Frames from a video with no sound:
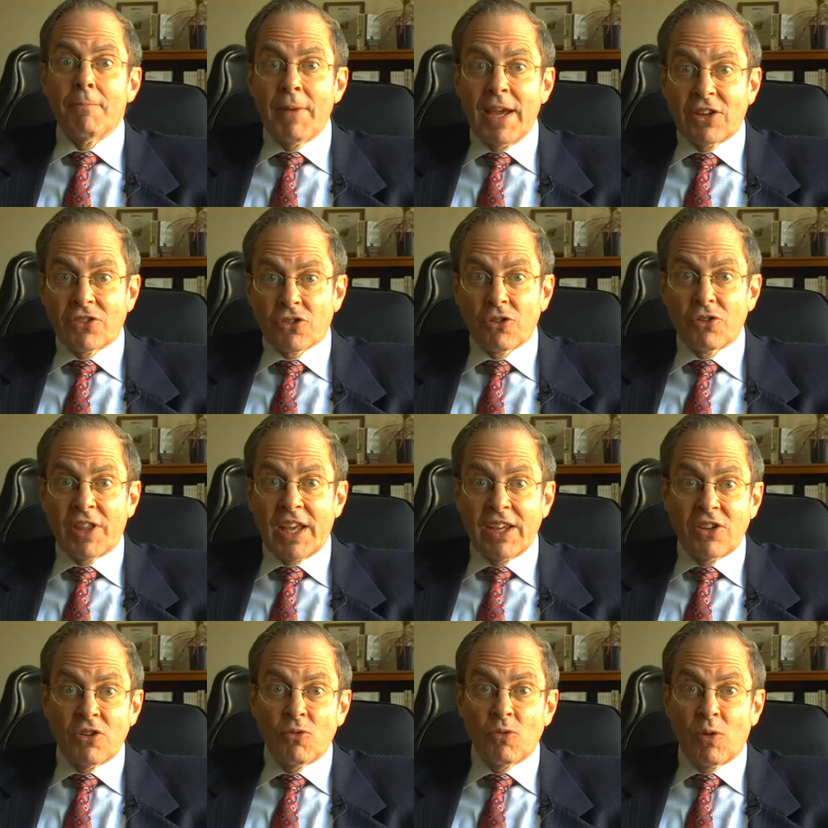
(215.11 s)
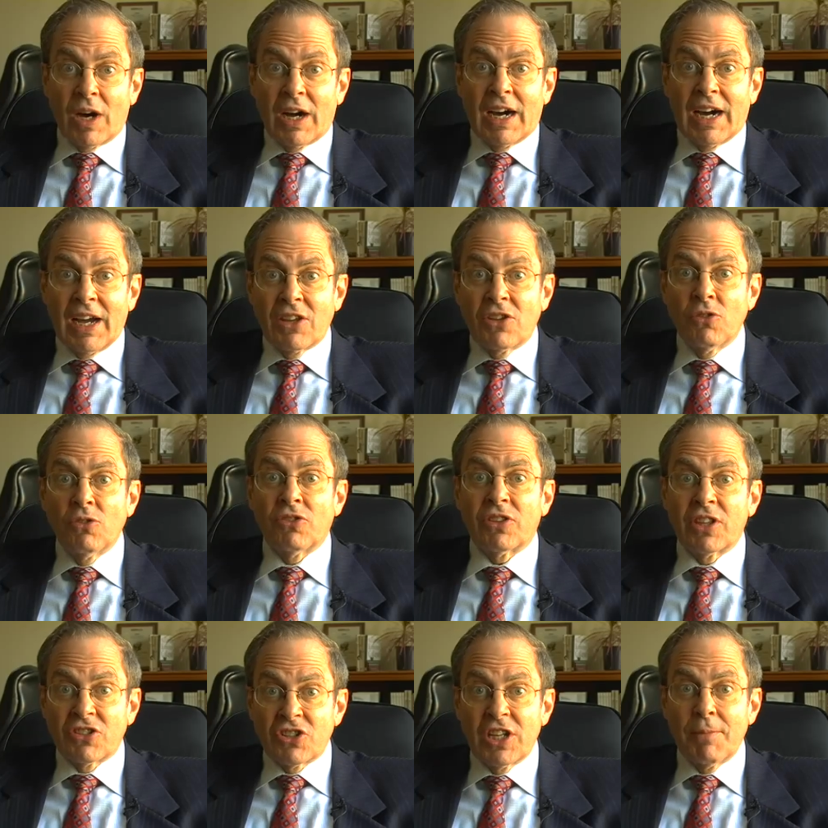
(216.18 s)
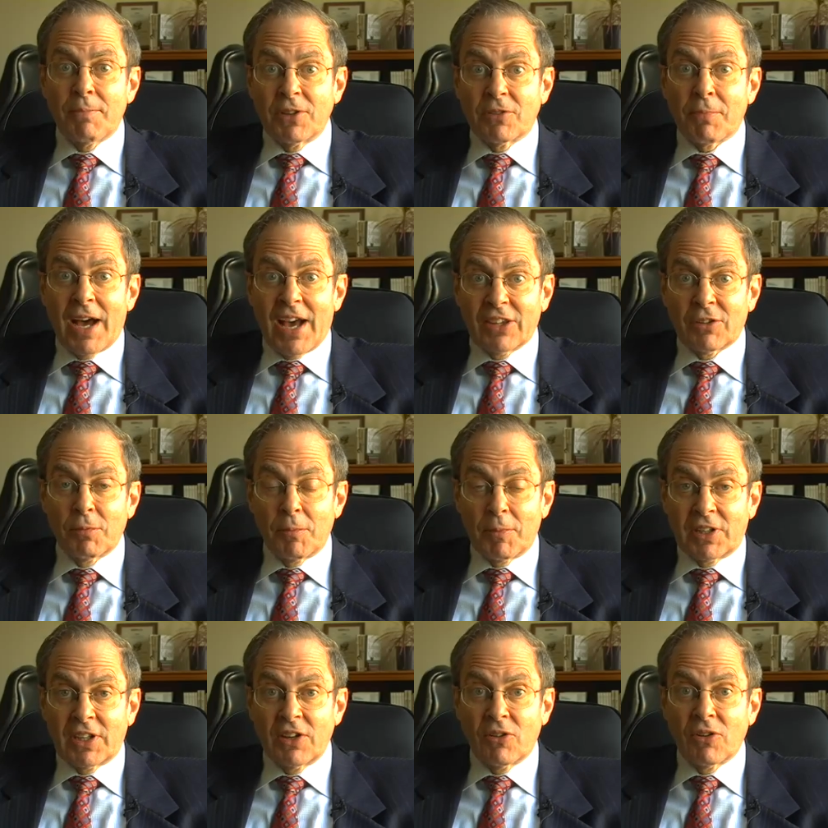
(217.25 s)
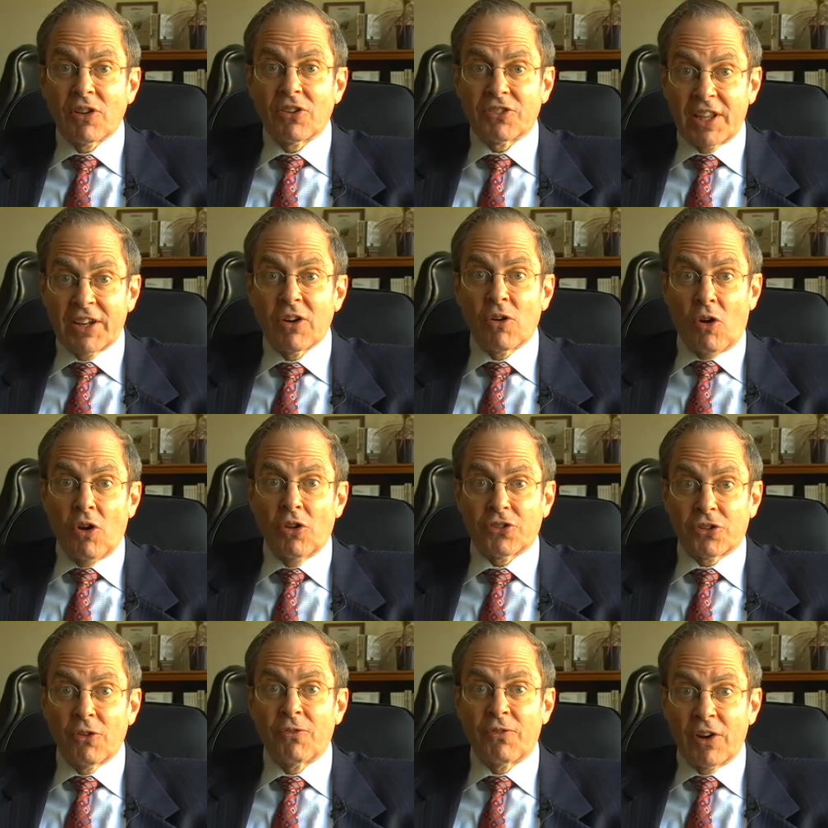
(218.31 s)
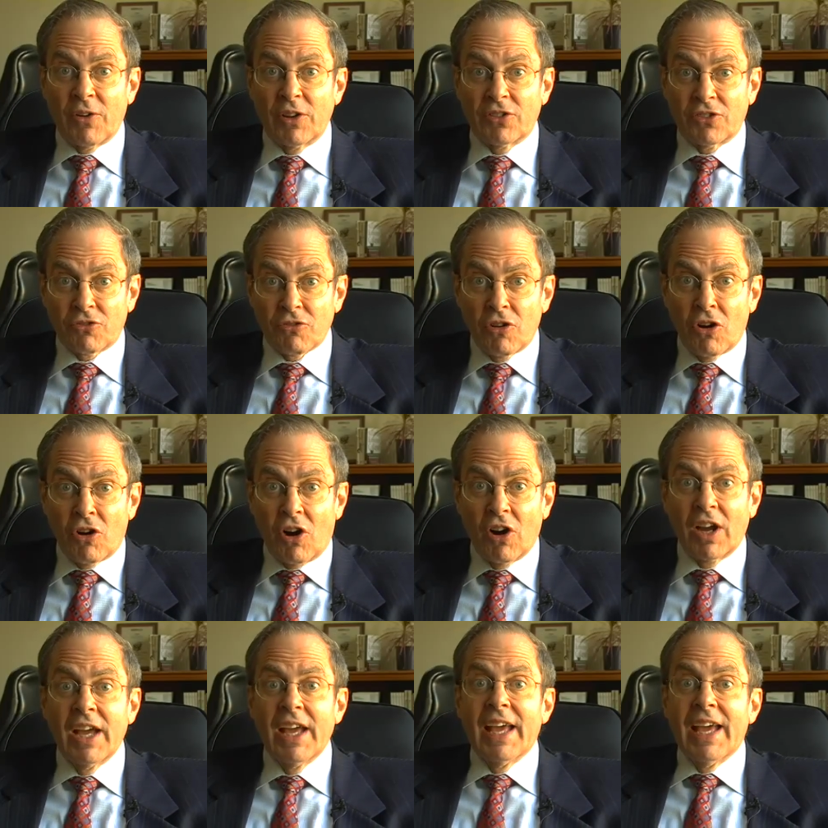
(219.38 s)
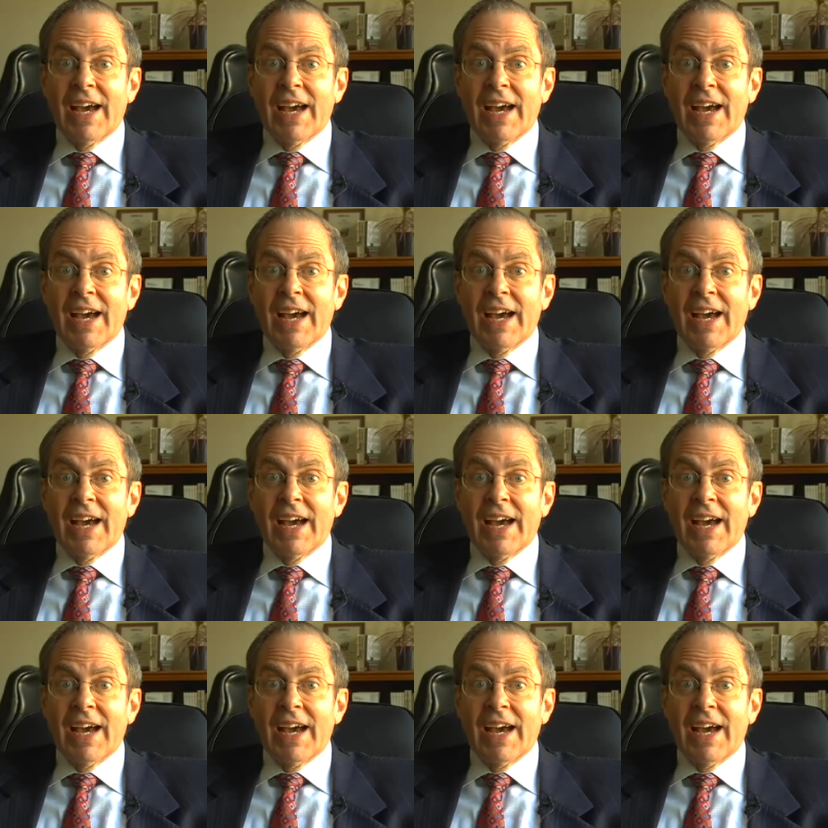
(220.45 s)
Make sure that you use the cheapest possible materials that are also very strong.